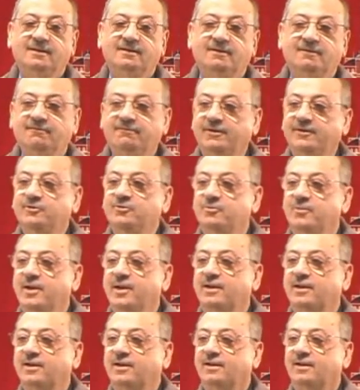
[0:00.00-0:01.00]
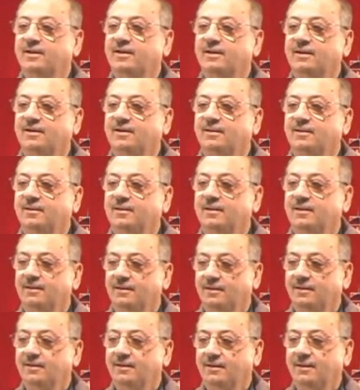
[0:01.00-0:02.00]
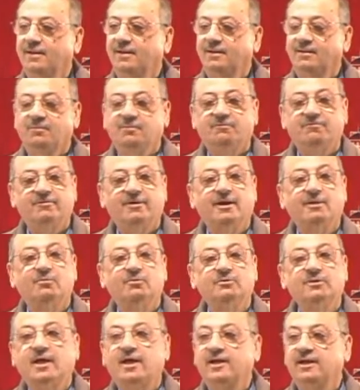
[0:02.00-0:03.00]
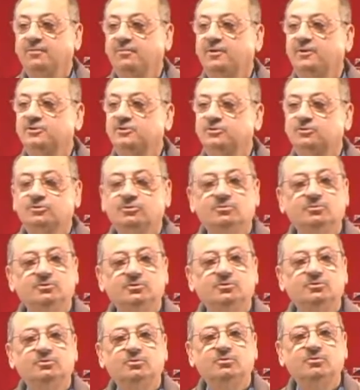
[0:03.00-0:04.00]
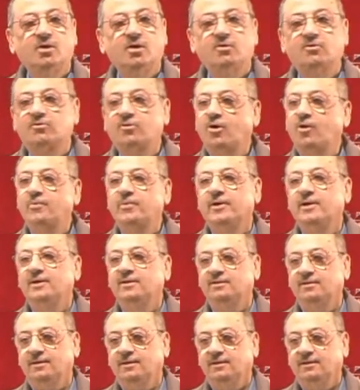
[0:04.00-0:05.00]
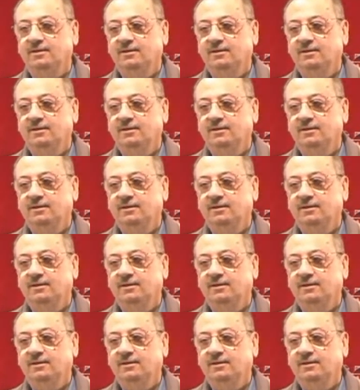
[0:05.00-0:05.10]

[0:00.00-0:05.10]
When you make fi'l mudariya majzum, you do not drop anything.